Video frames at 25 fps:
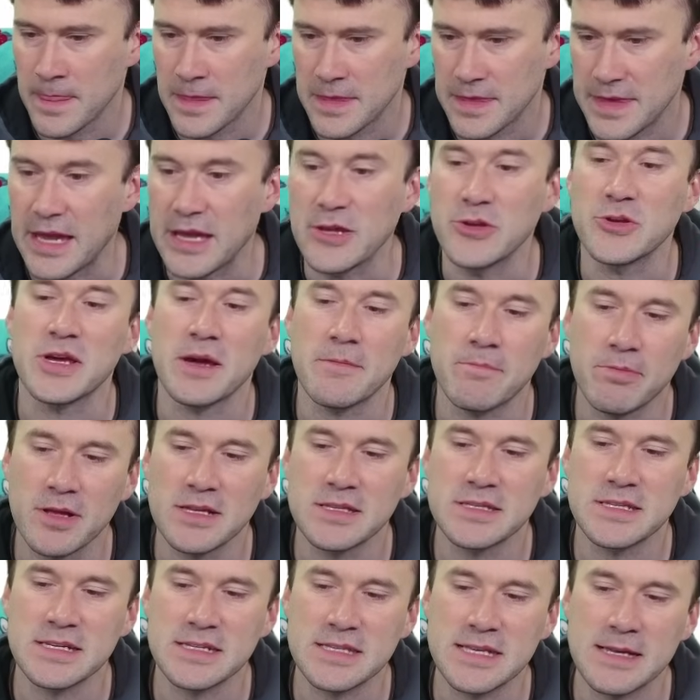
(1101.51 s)
Yeah, you get
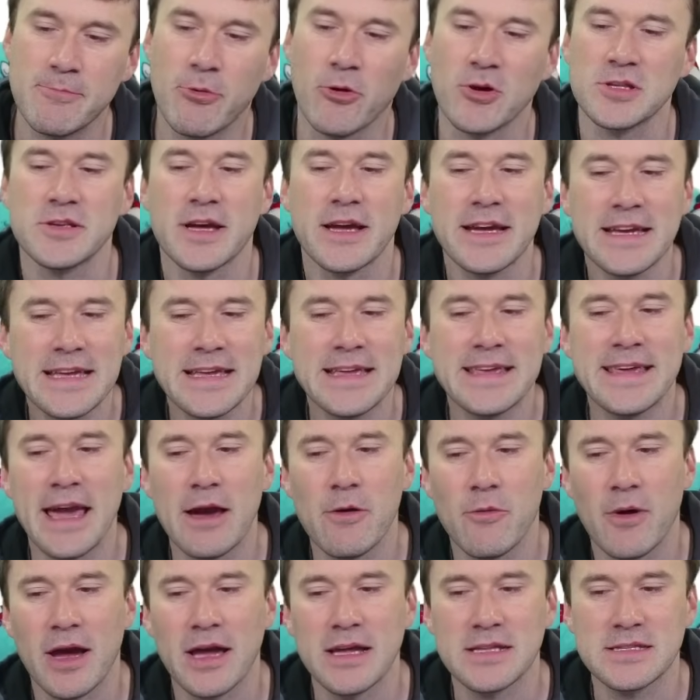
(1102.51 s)
plus six hit points. So I can
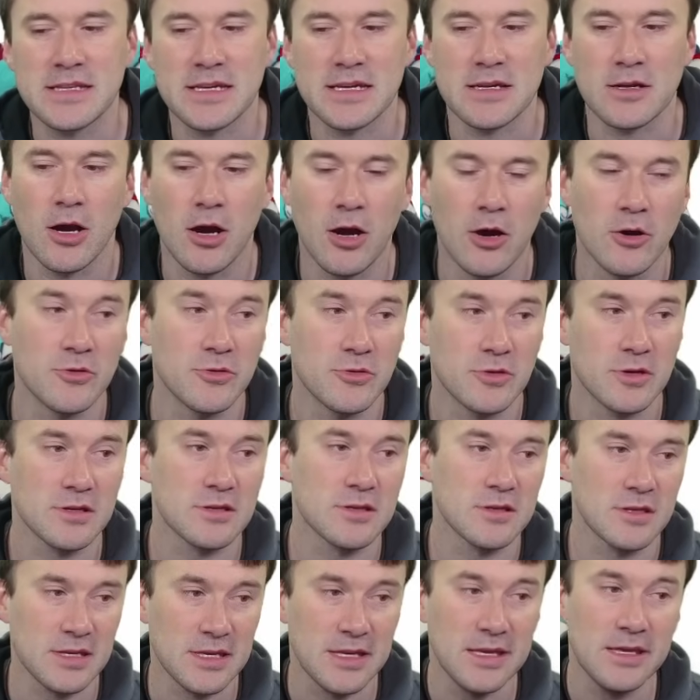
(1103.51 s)
get why it's like, oh, you get
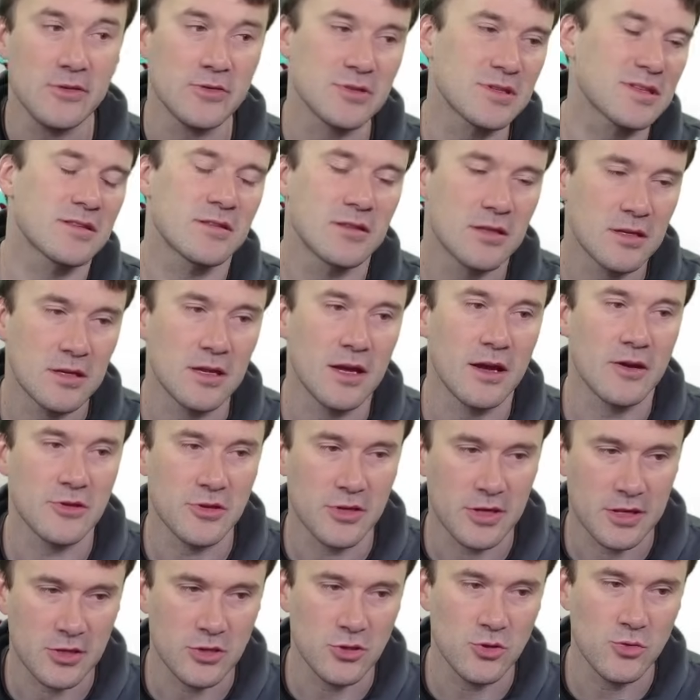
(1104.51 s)
to like heal. No, no, no,
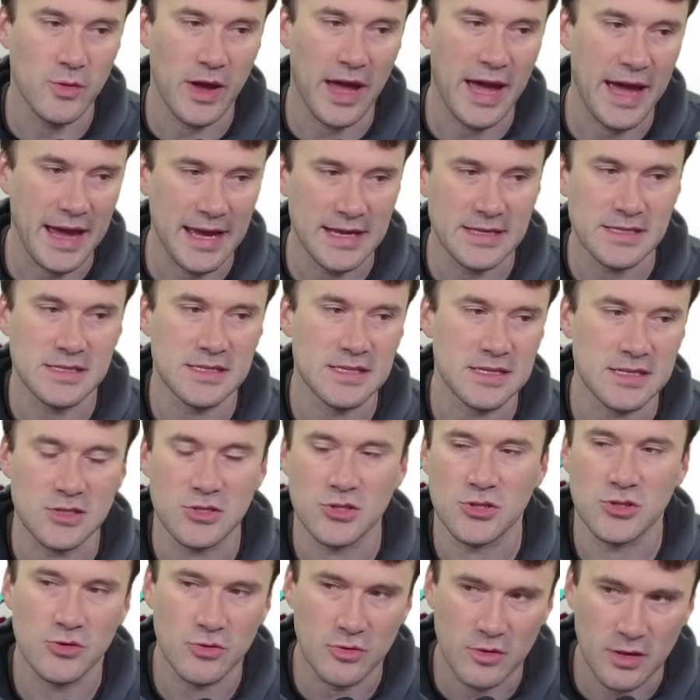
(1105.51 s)
you like you add six
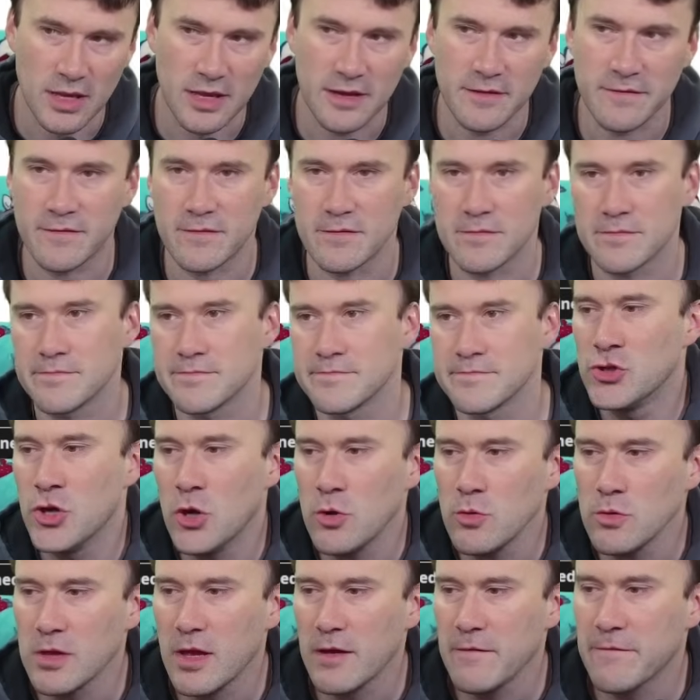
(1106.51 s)
to your life.
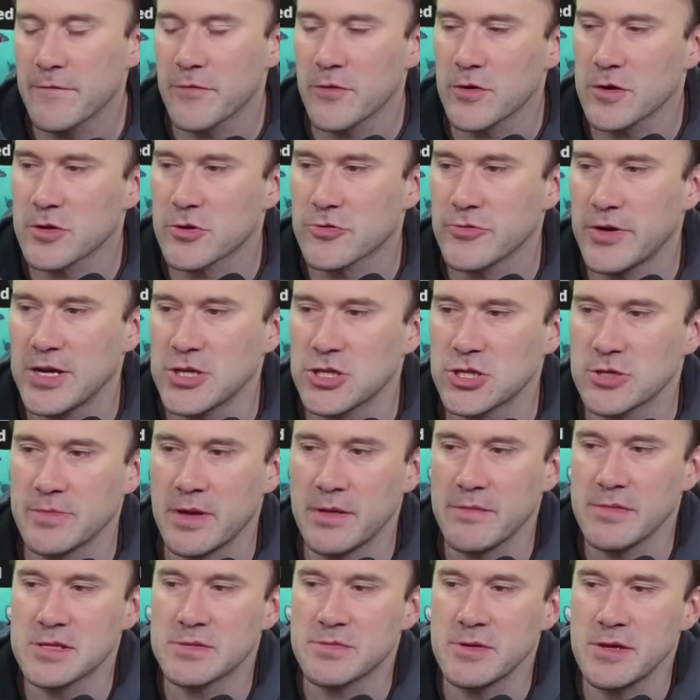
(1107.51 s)
No love for aggression.
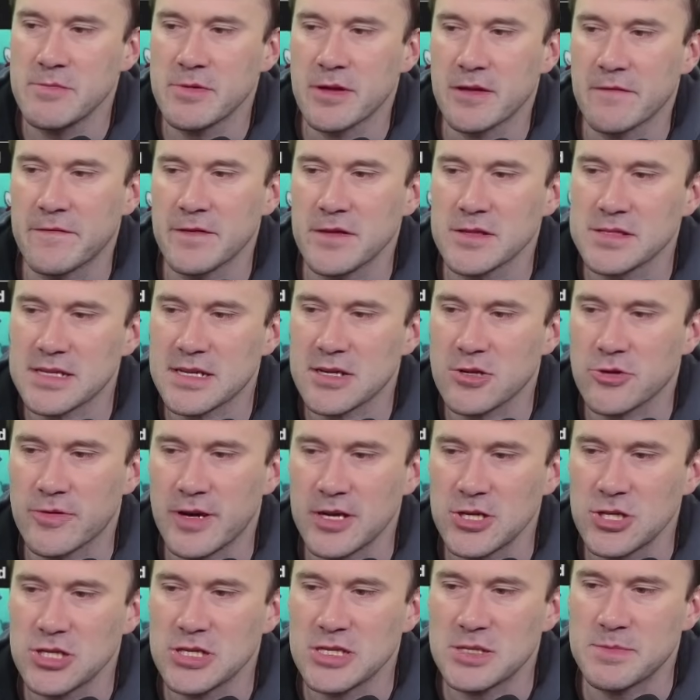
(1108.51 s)
Maybe it's me, but it feels like
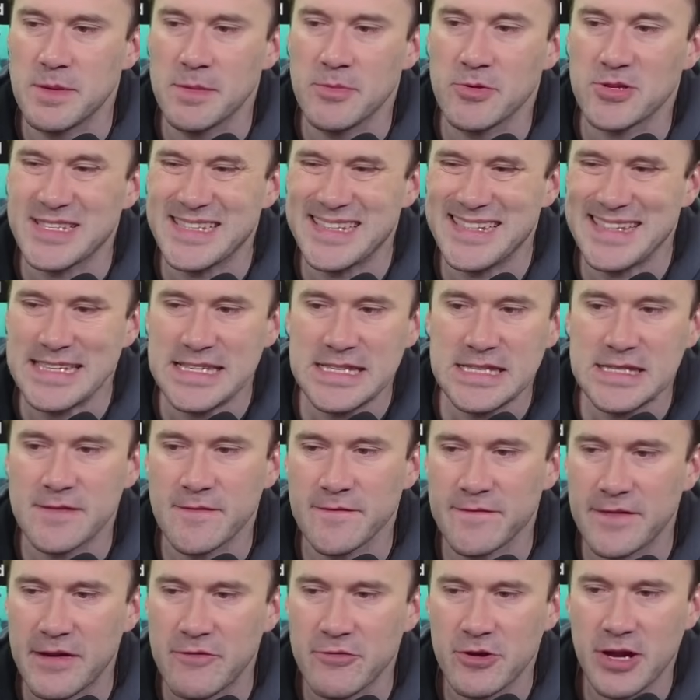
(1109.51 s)
aggression is people's least
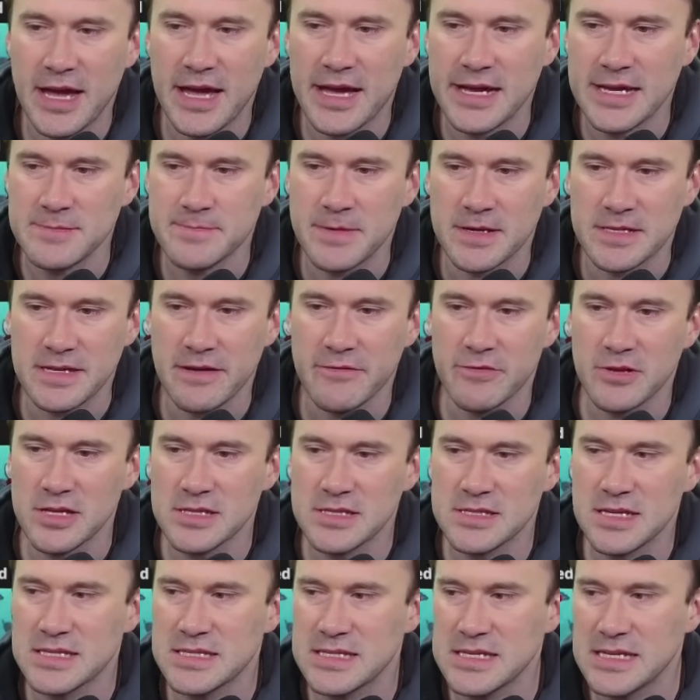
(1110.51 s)
favorite aspect. Every
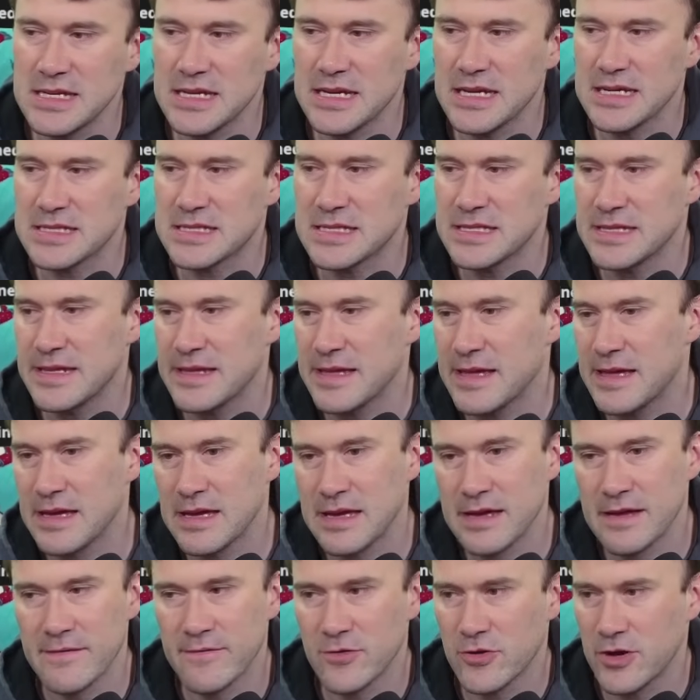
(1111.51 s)
list I see, it's
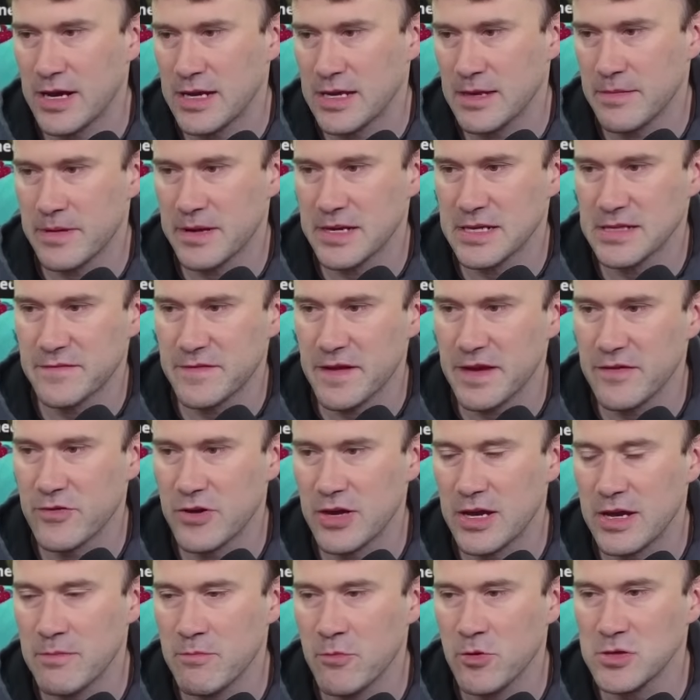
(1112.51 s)
never anybody's
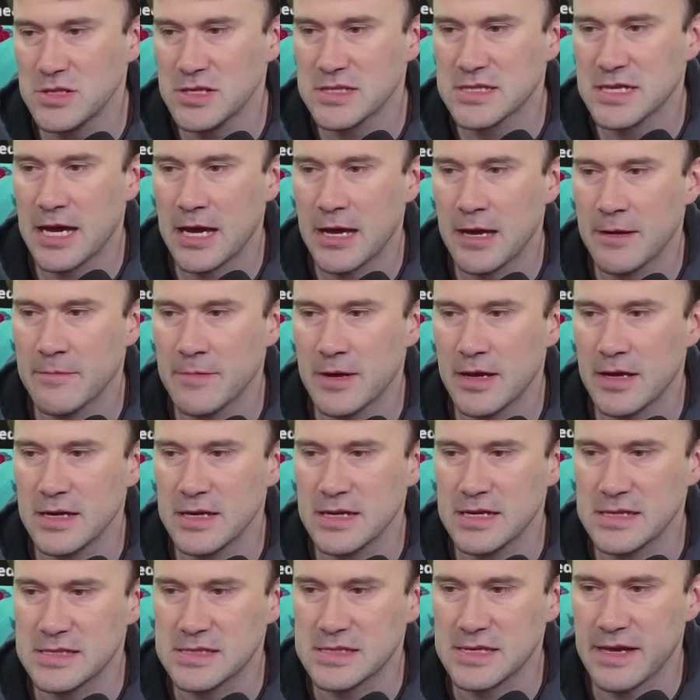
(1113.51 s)
favorite, and most of the time,
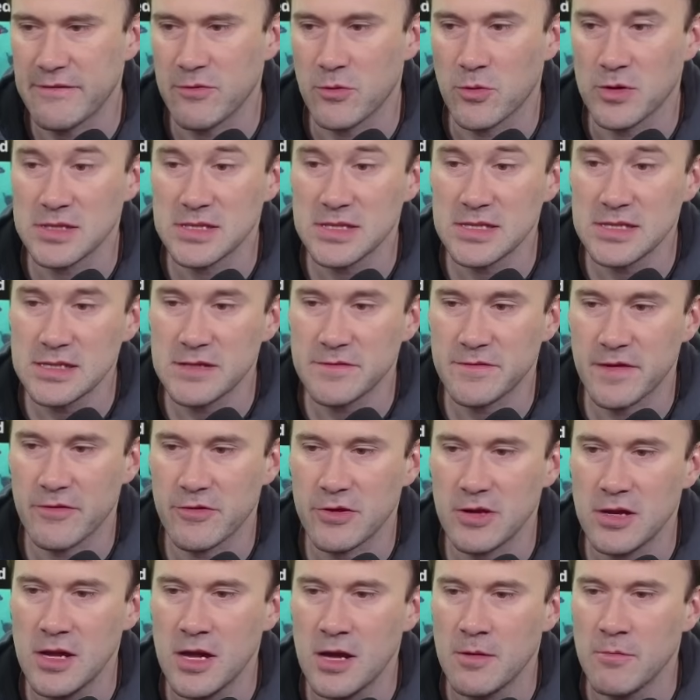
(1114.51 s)
it's everyone's least
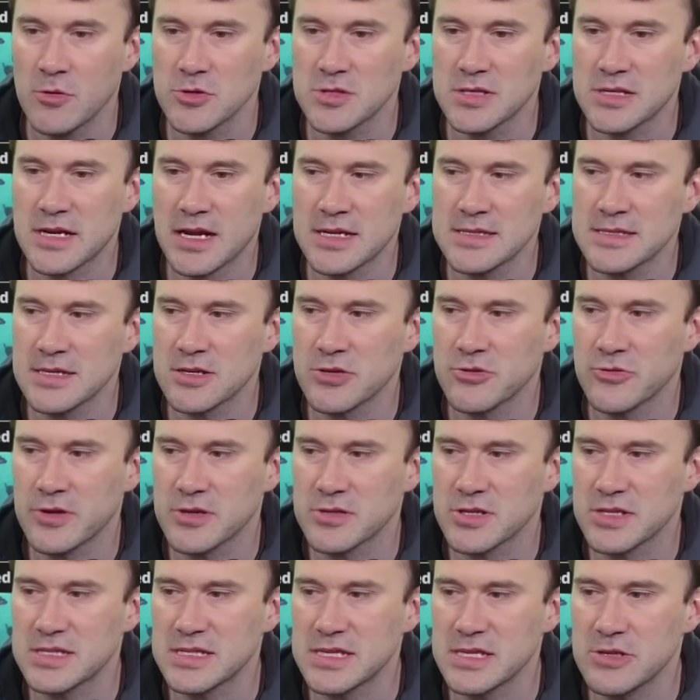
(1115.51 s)
favorite. Most of the content
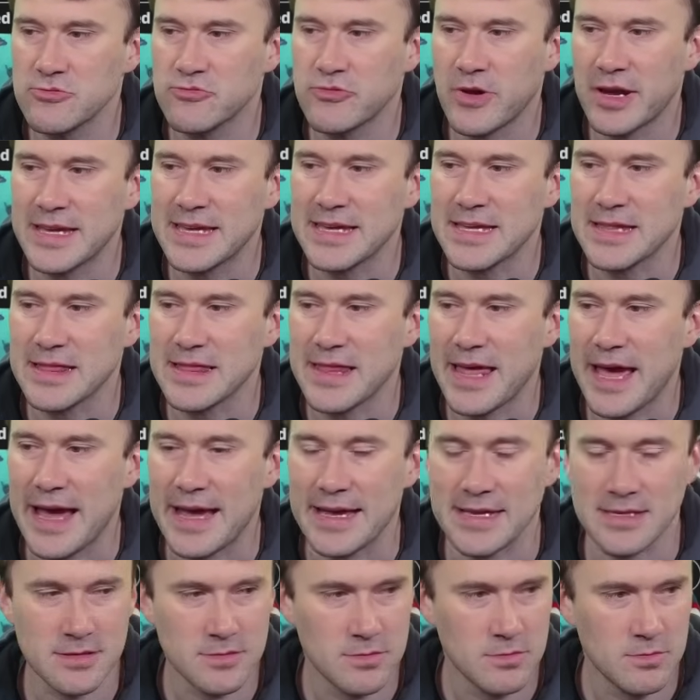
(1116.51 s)
creators I see rank it
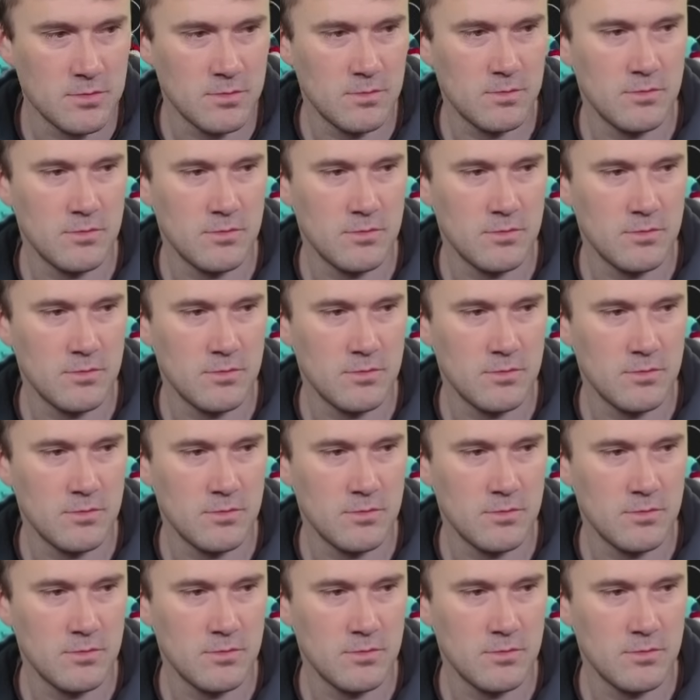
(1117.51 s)
last.